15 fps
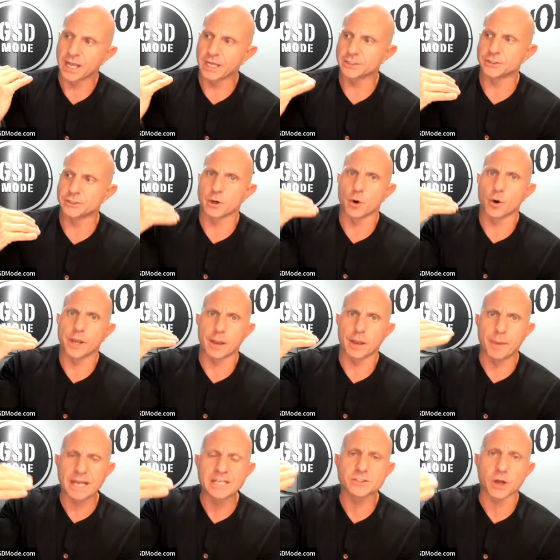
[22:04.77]
and she's like, okay,
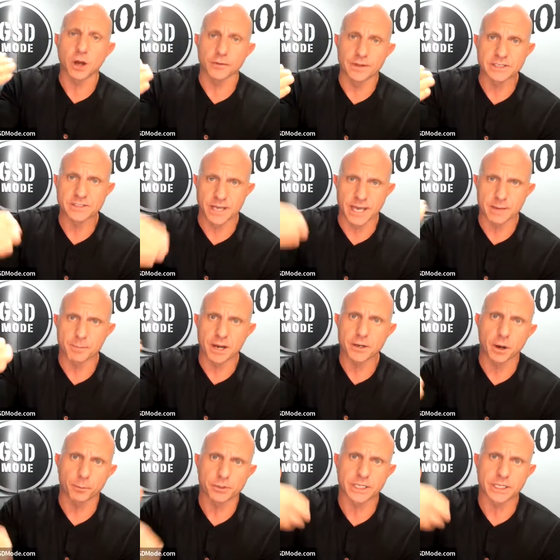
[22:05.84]
based on this, to hit my
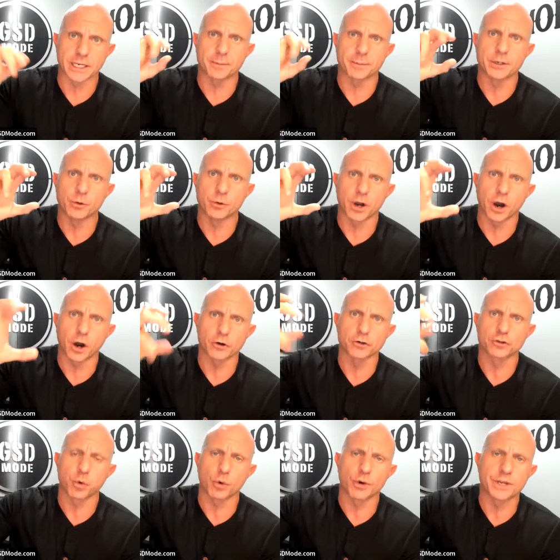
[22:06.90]
numbers, I need to be doing
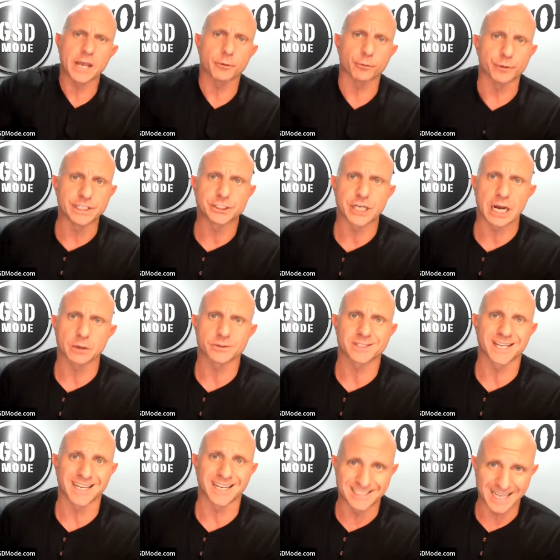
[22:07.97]
128 reach outs
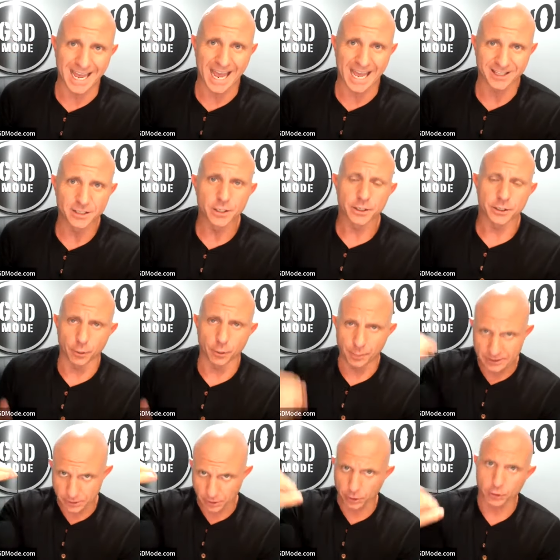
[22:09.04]
a day, you know,
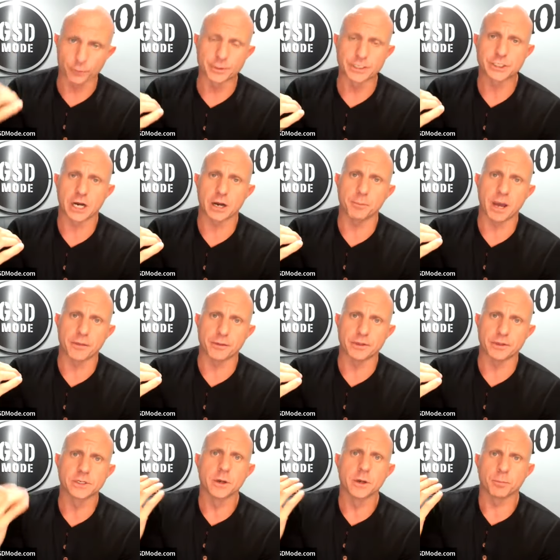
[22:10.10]
based on her reach out
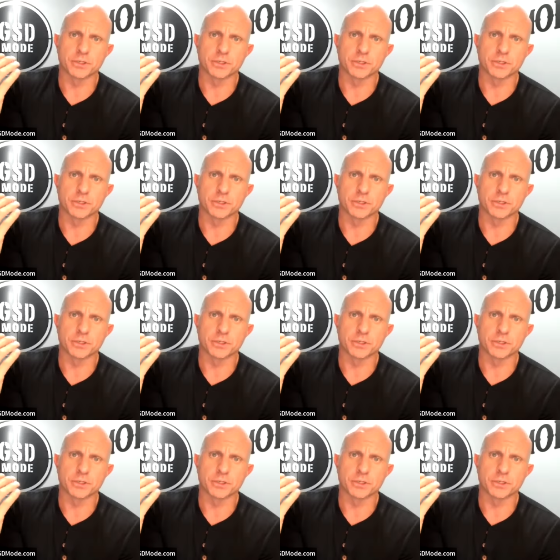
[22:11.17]
methods.